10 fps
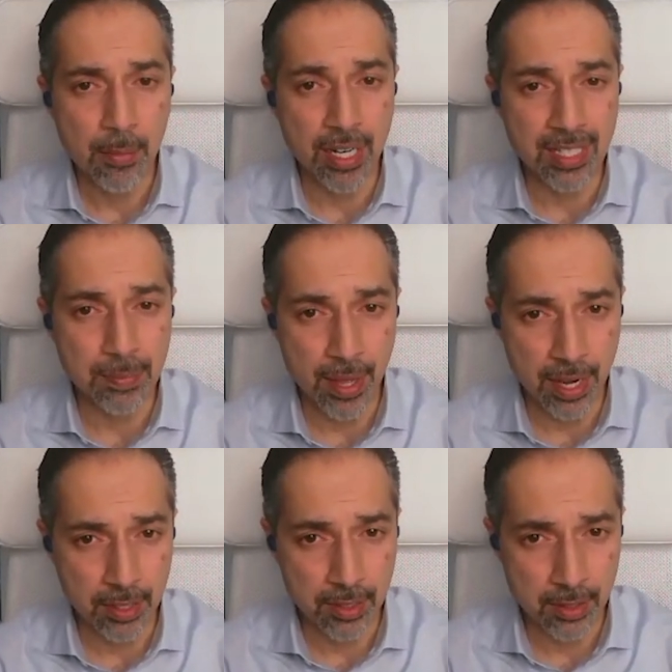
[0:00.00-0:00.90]
But it's
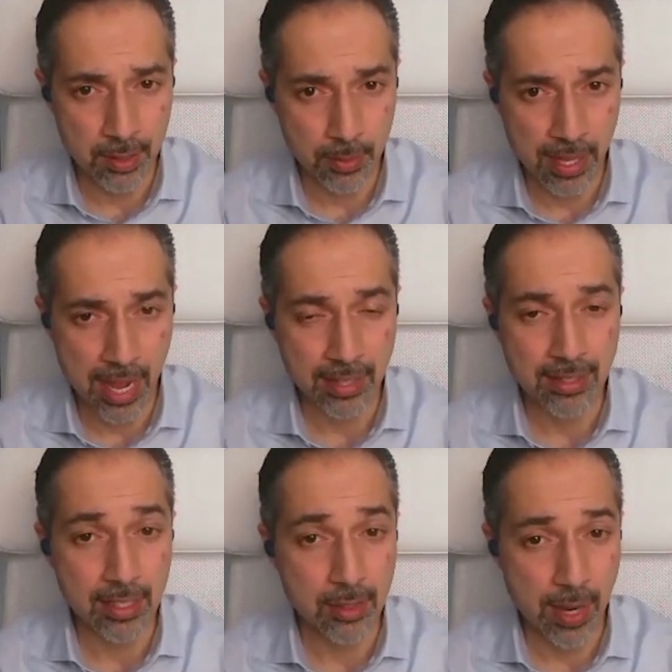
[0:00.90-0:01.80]
better to do
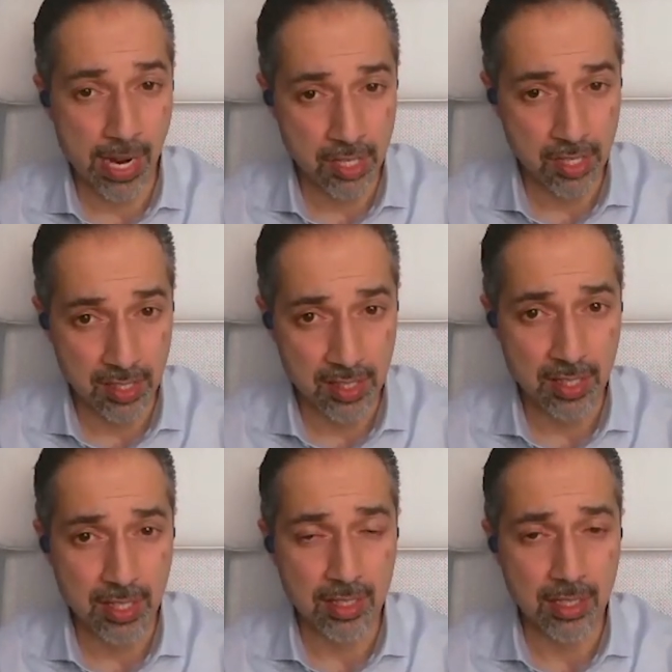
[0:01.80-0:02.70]
that than to actually
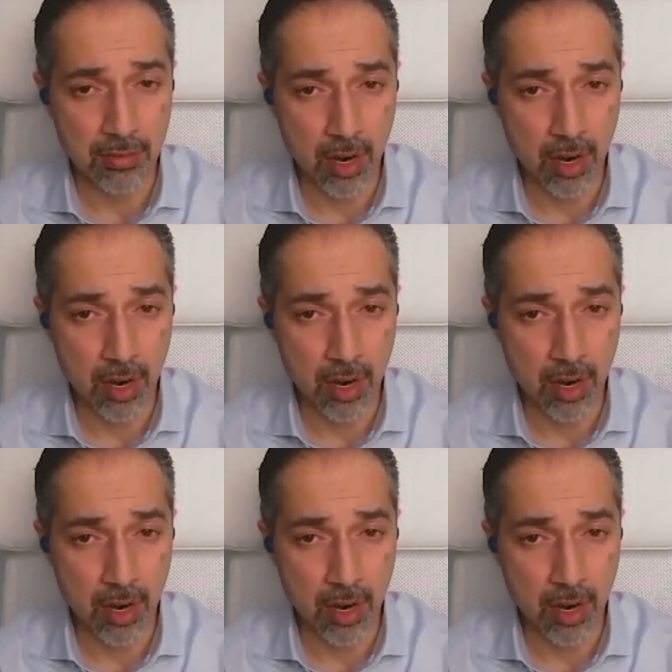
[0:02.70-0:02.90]
see the